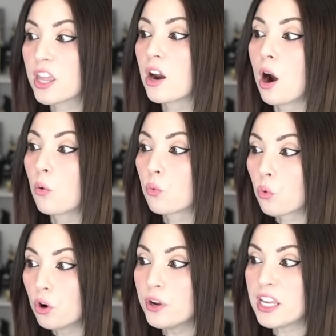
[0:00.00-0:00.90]
They are
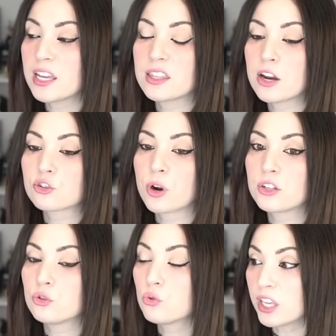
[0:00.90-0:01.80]
ruining it. They are
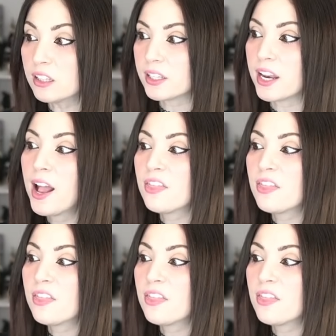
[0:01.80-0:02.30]
trying to kill it.